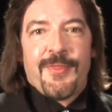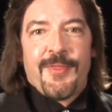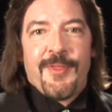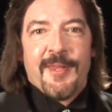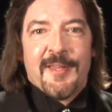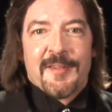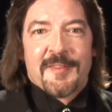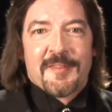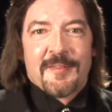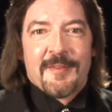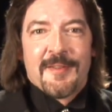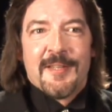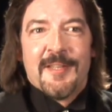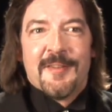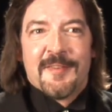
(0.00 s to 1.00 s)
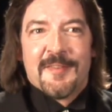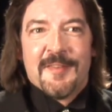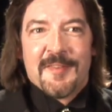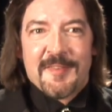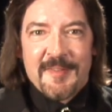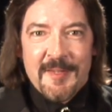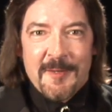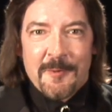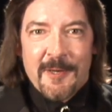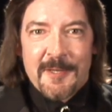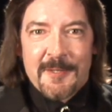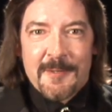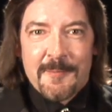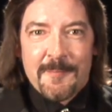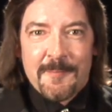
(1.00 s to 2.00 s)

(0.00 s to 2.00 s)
this is the secret.